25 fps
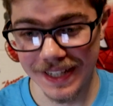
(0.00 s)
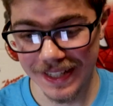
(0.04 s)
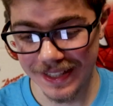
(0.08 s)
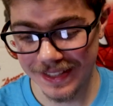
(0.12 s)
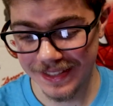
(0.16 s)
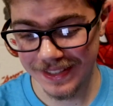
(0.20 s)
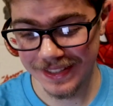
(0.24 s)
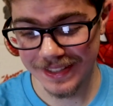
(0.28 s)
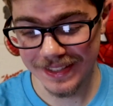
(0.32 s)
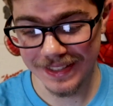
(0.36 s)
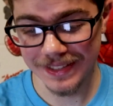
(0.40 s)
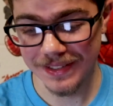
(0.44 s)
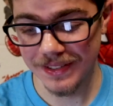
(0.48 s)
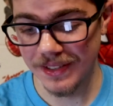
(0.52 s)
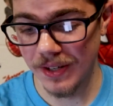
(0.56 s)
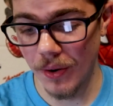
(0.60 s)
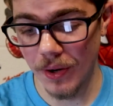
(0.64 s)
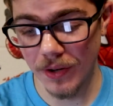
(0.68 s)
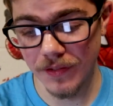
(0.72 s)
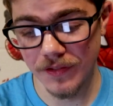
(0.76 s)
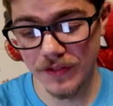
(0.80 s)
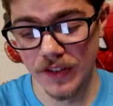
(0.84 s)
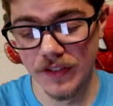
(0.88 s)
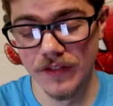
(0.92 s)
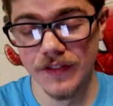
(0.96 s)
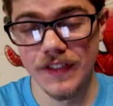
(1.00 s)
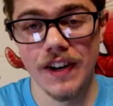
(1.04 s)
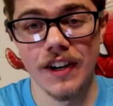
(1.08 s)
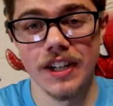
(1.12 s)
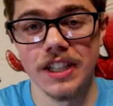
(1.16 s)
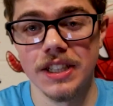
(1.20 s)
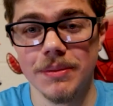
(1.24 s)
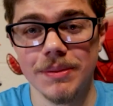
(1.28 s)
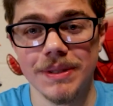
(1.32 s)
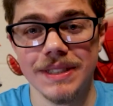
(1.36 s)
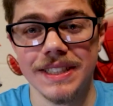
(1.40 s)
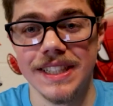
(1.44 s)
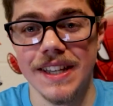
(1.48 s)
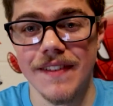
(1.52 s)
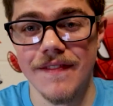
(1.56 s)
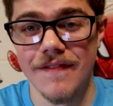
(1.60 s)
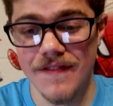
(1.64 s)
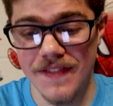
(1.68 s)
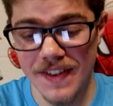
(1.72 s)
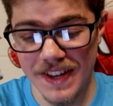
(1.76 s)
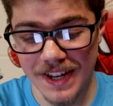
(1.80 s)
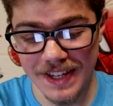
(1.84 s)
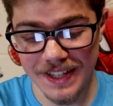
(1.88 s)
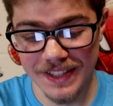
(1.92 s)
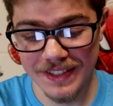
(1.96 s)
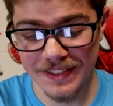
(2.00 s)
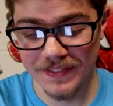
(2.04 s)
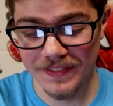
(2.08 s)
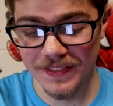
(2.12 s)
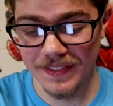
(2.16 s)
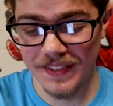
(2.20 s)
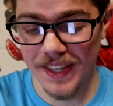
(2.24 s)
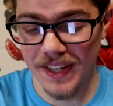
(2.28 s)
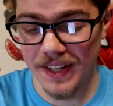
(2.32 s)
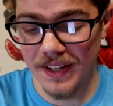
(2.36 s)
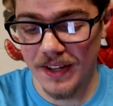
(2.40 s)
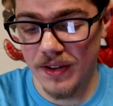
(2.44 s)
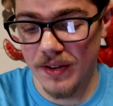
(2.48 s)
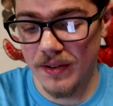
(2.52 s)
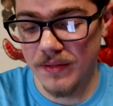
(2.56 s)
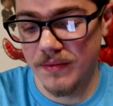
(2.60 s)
It's going for very specific, like,